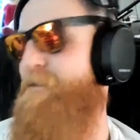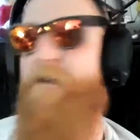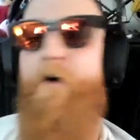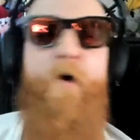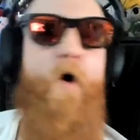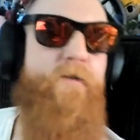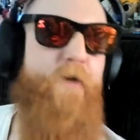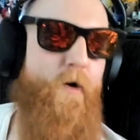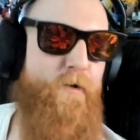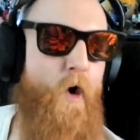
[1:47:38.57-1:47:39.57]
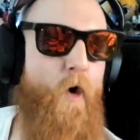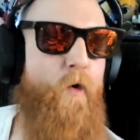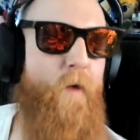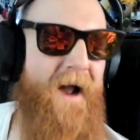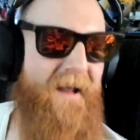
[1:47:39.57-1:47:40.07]
the, the, whole the whole no
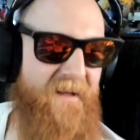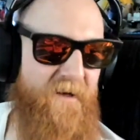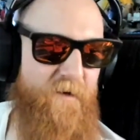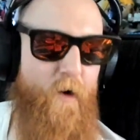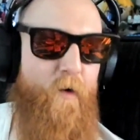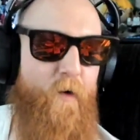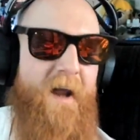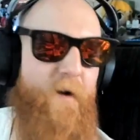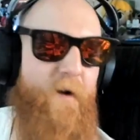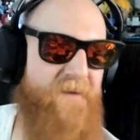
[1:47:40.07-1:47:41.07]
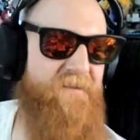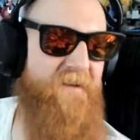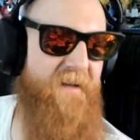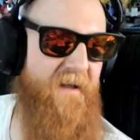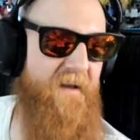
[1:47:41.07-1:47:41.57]
cry like, no crying and
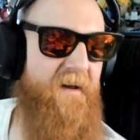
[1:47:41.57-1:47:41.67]
wrestling